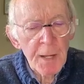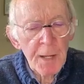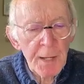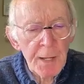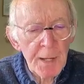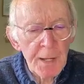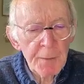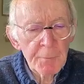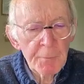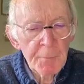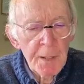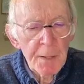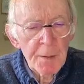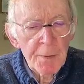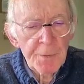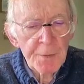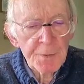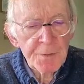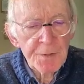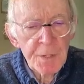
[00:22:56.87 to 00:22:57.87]

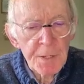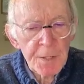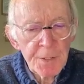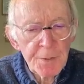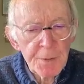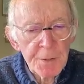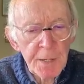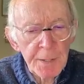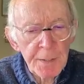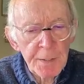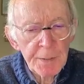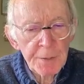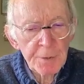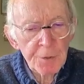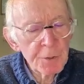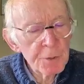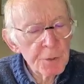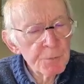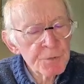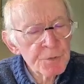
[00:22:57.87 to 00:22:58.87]
They tend to
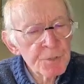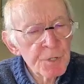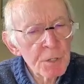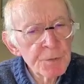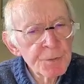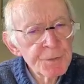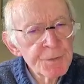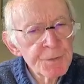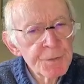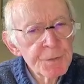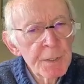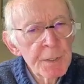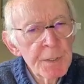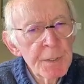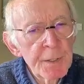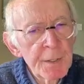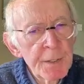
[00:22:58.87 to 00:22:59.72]
get good results.